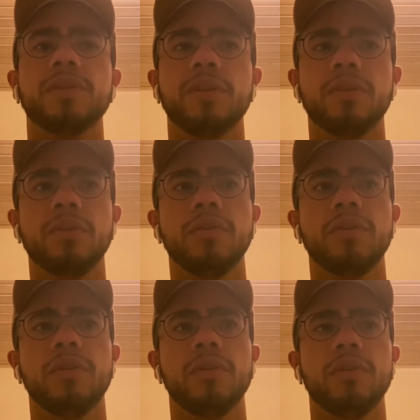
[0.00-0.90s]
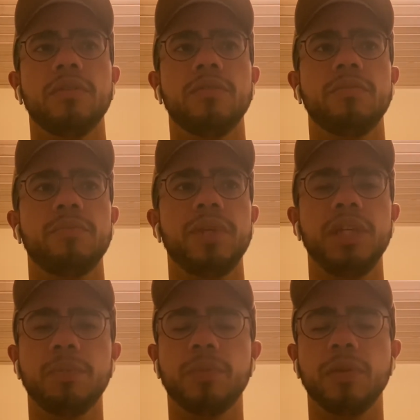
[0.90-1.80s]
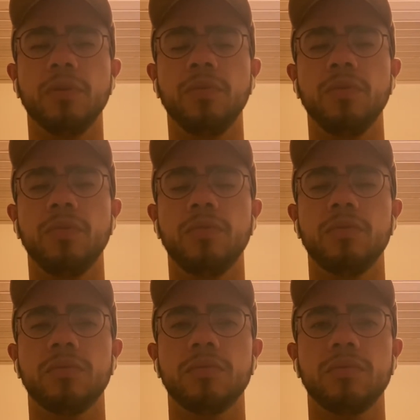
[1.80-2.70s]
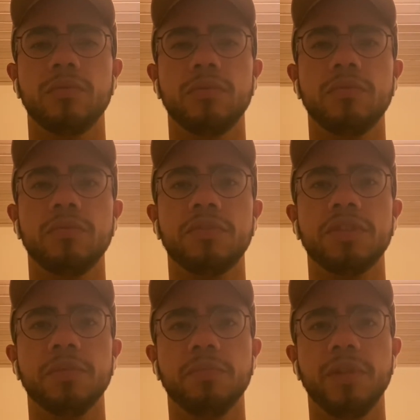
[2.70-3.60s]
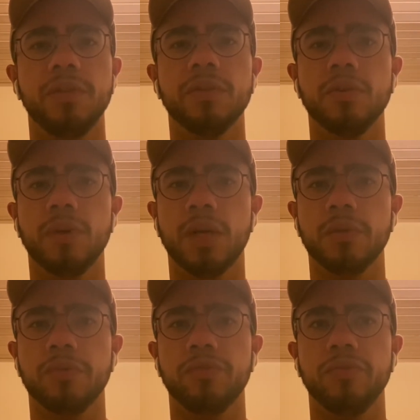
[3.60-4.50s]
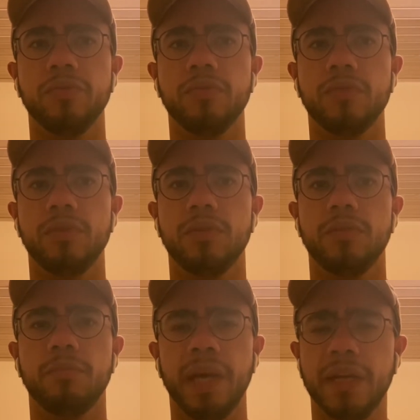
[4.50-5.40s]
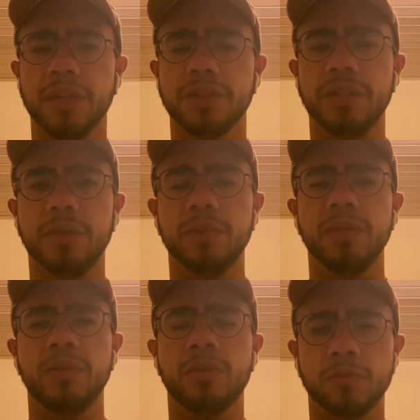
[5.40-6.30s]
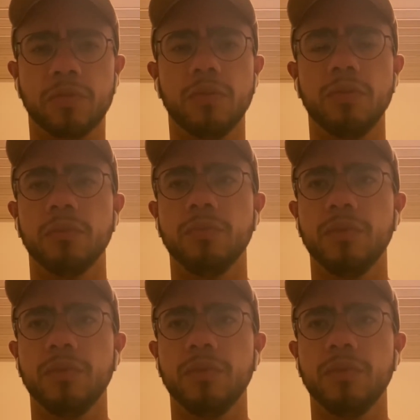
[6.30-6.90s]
they are people who simply know how to manage them and control them.